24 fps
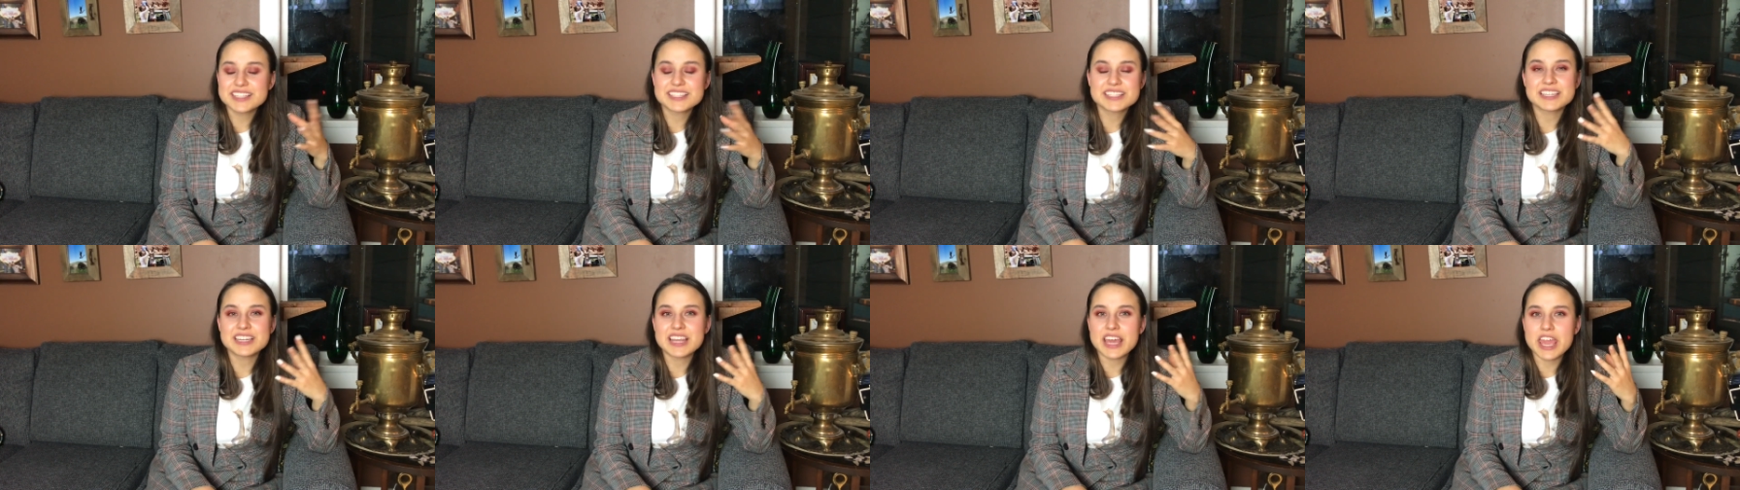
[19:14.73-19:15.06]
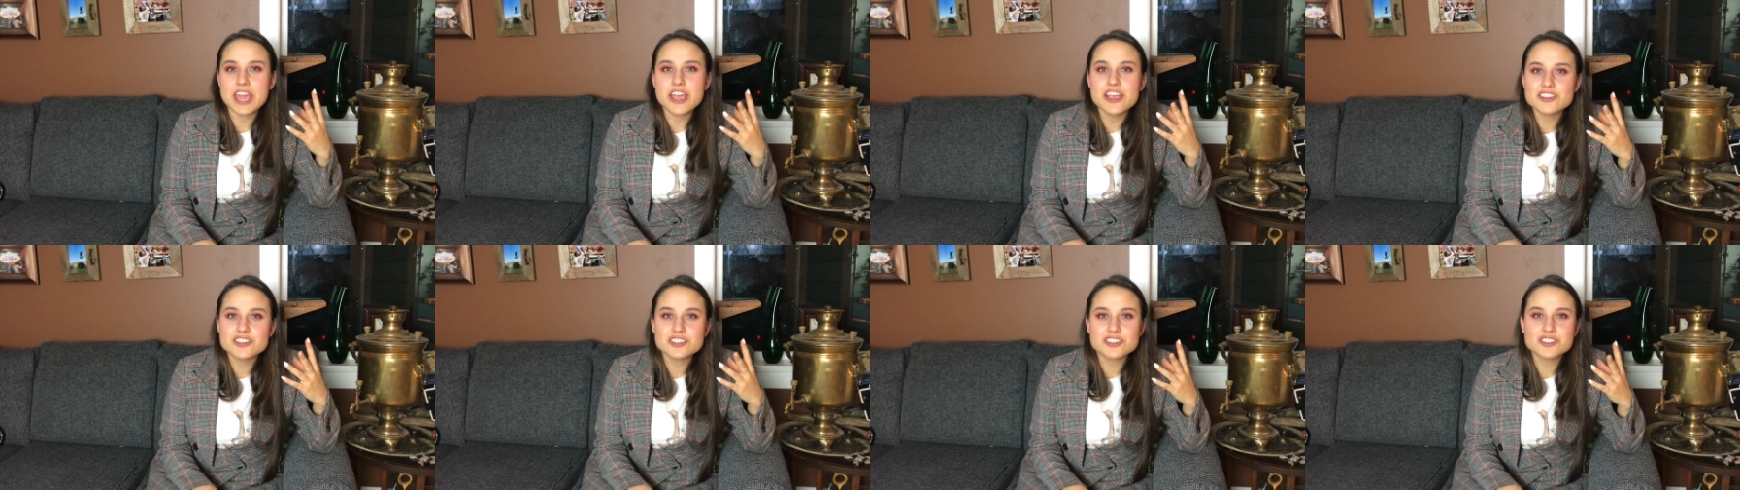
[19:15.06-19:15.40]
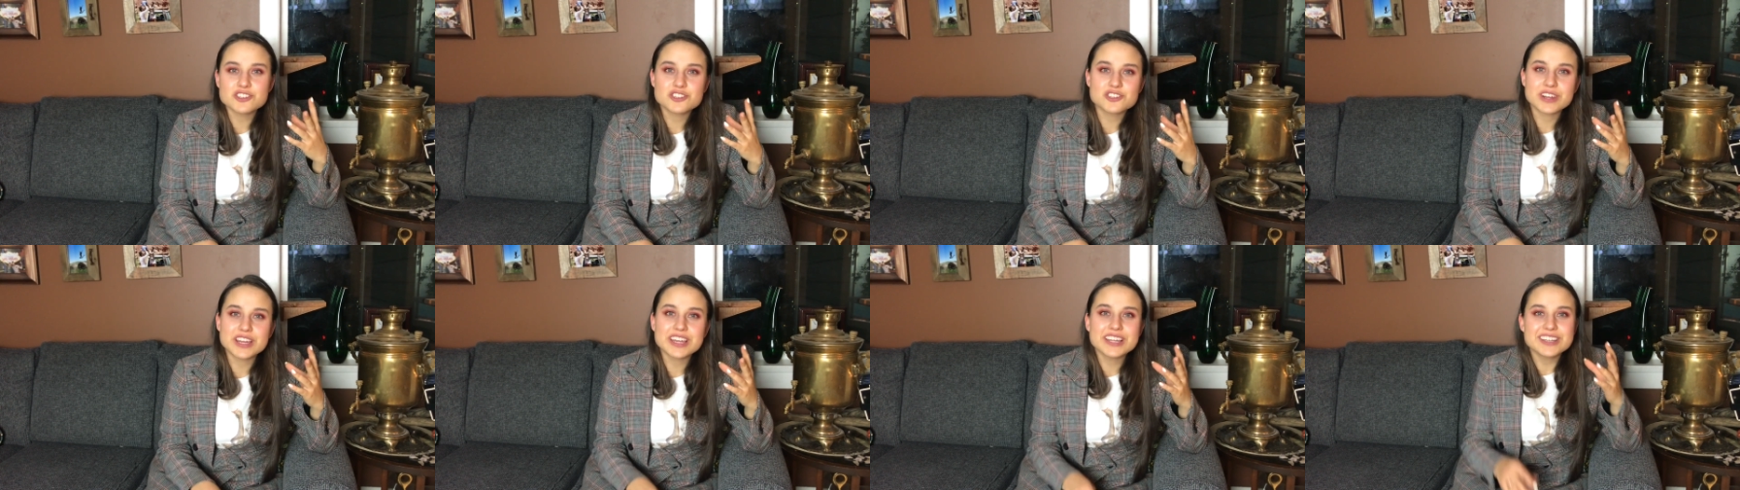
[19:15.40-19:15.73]
it's an
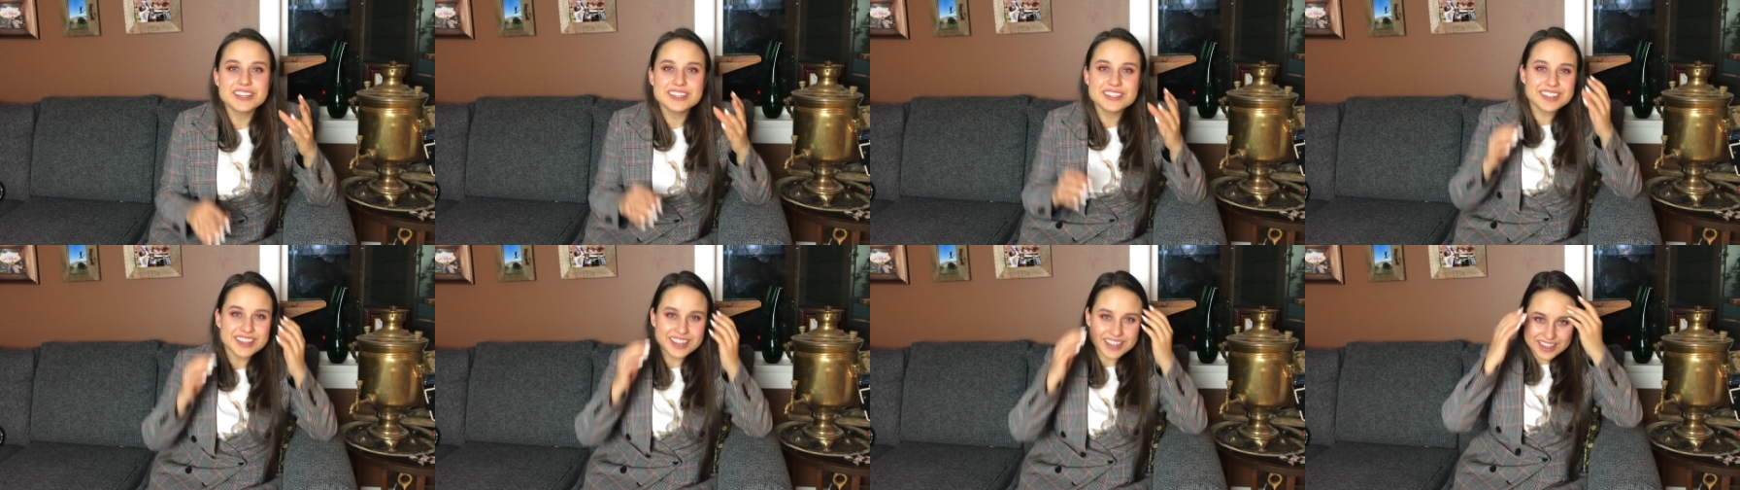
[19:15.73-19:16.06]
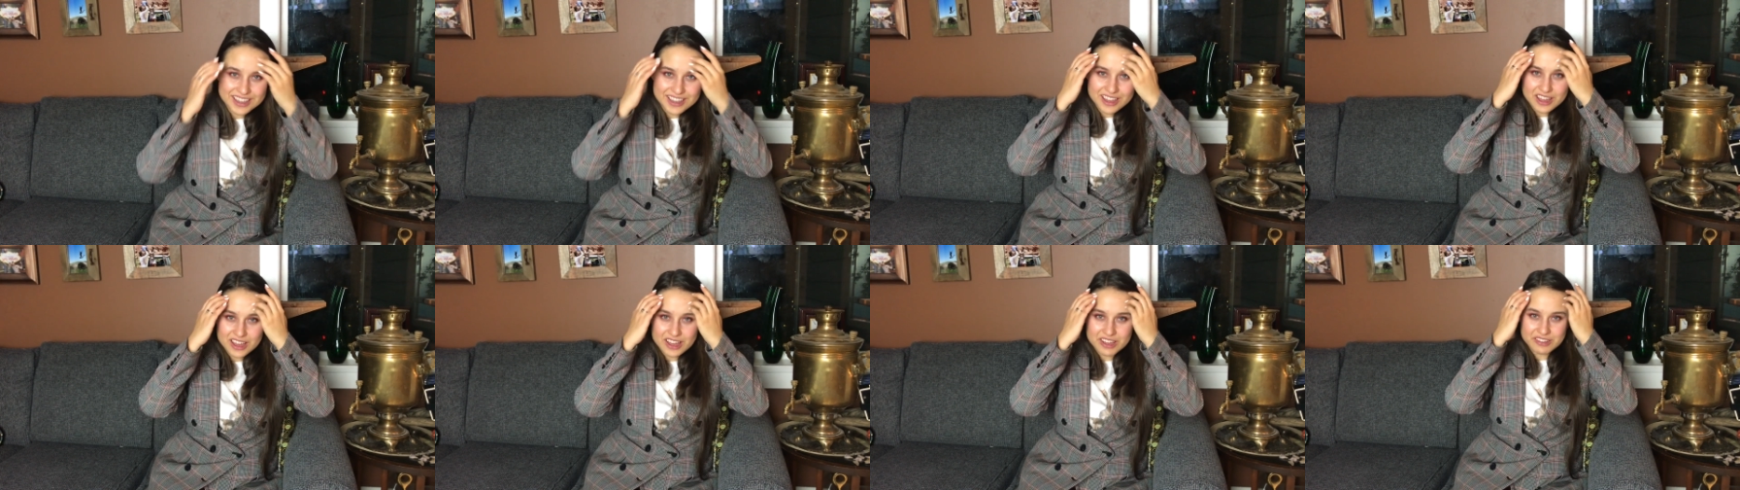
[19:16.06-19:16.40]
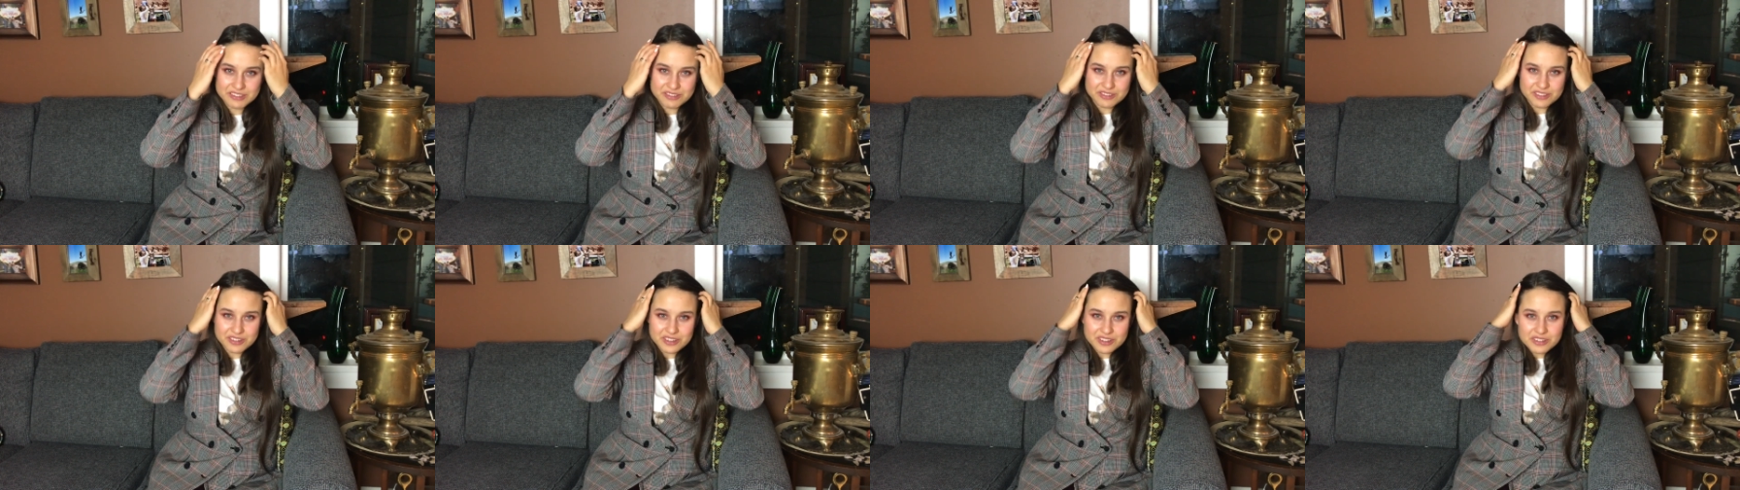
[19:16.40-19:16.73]
Asian trend
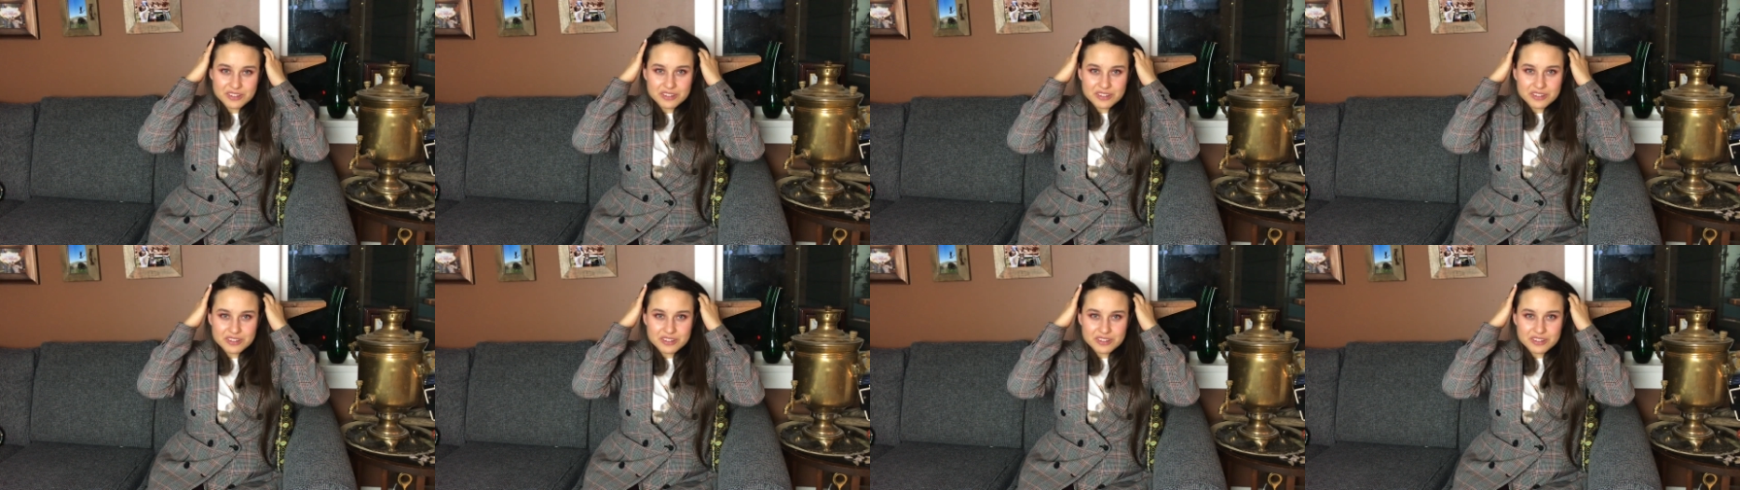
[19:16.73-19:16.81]
of